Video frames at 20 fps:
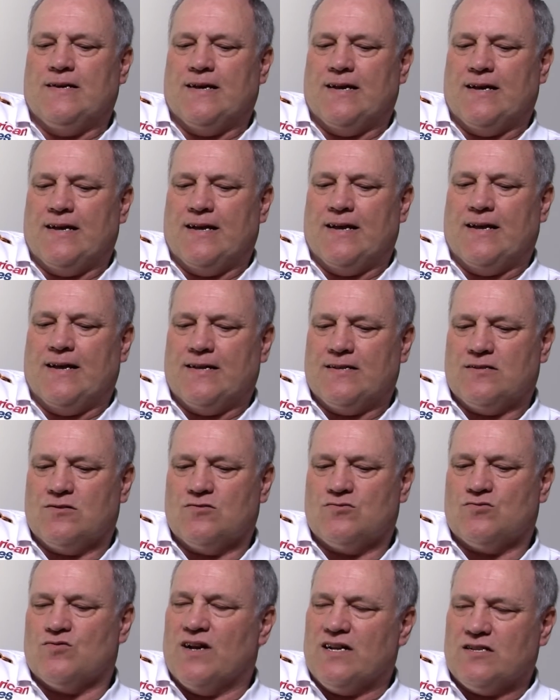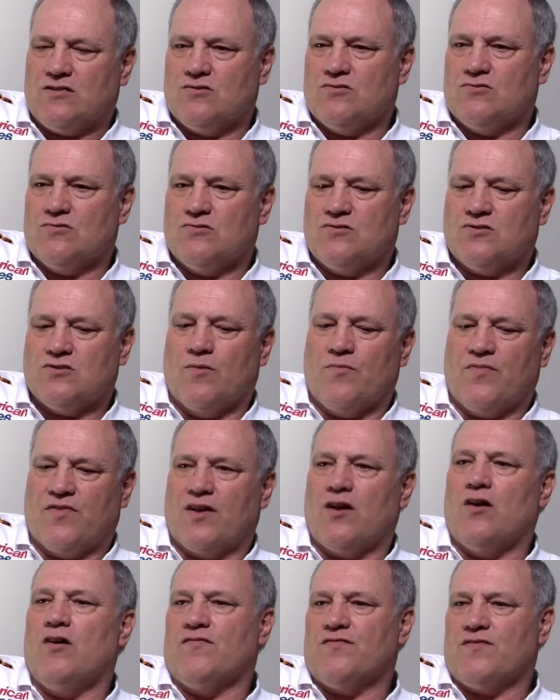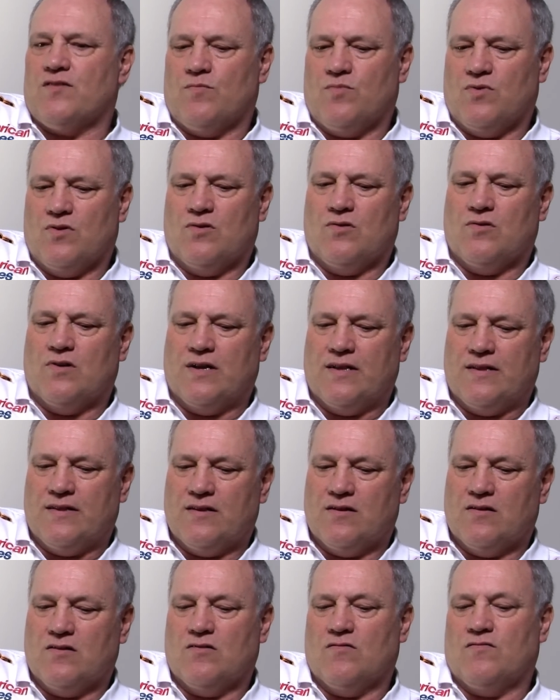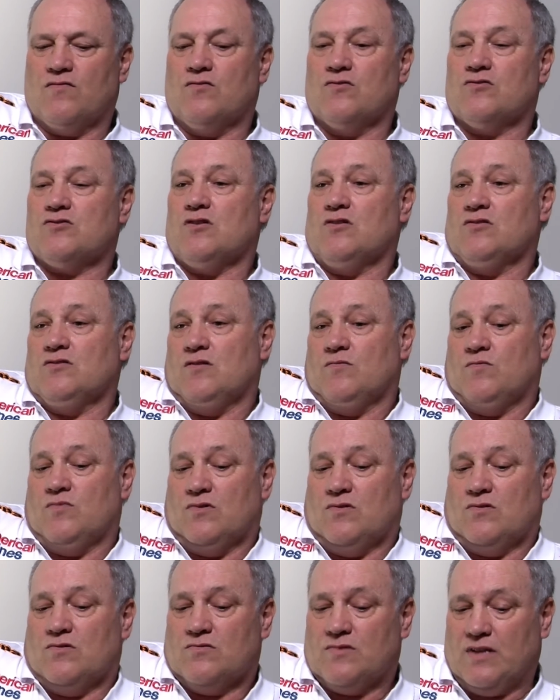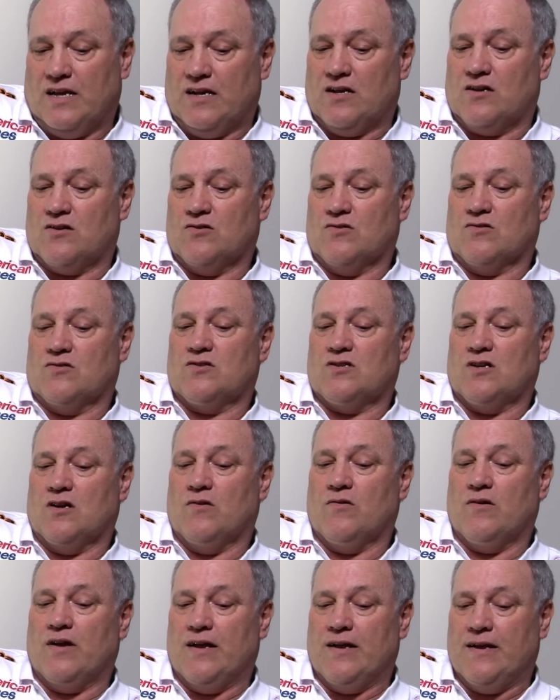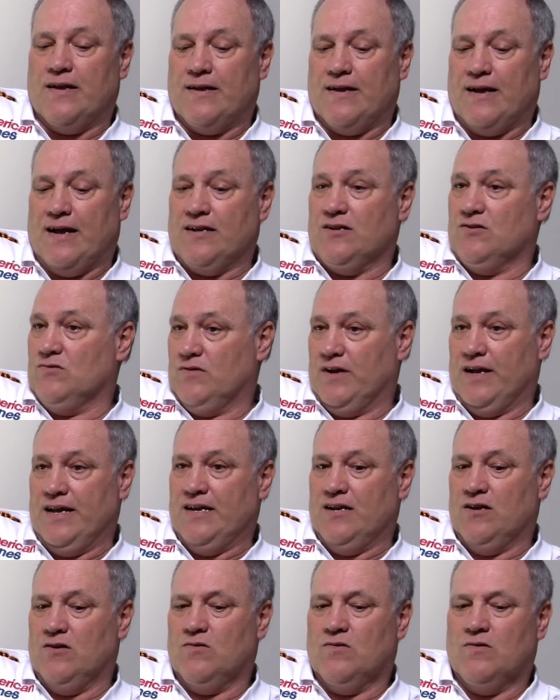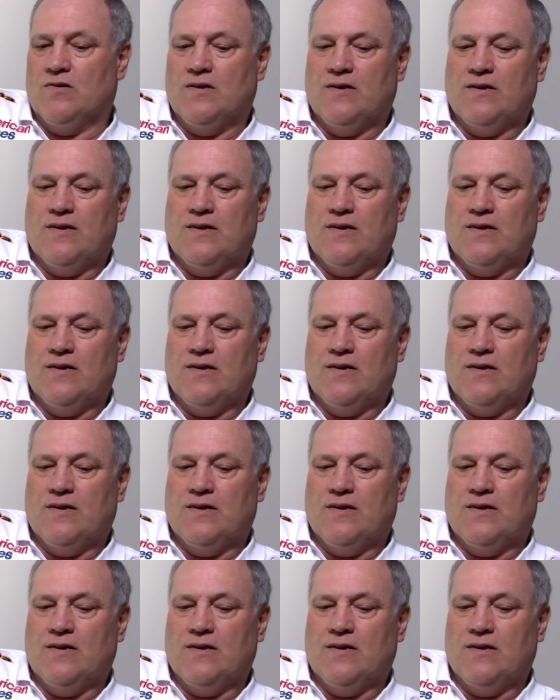uh, to try to do something off the ball. And uh, of course, on the ball, they are good. So uh, I knew Enoh.